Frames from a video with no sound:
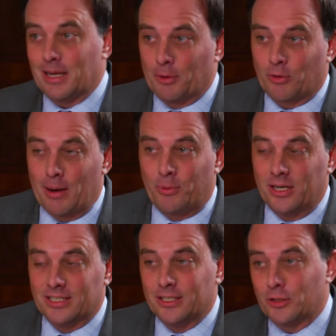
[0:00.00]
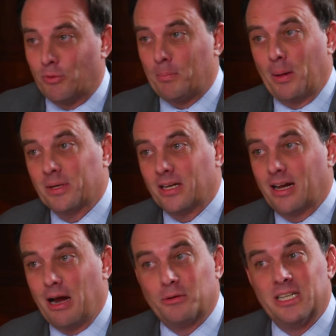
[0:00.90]
Democrat presidents and Republican
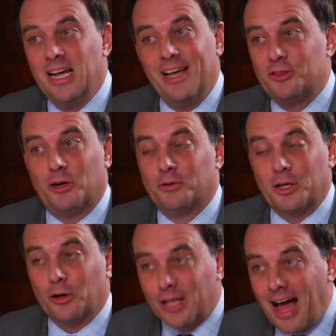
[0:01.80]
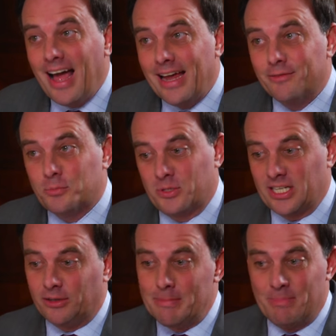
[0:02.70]
Congress, their lives,
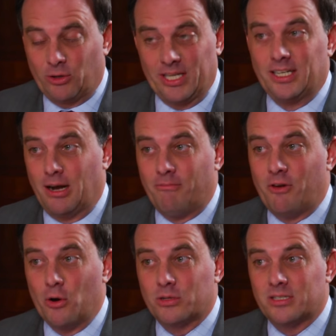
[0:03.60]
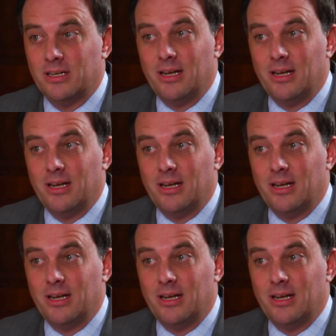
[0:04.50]
particularly middle income folks,